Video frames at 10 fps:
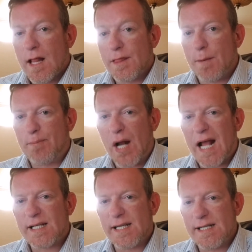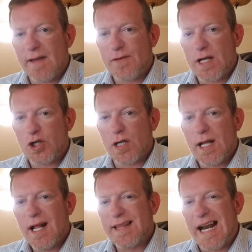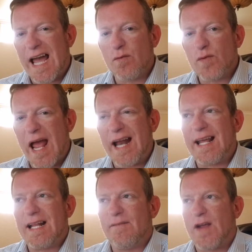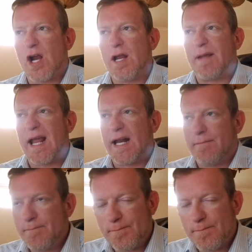the proxy definition that I read in the very beginning.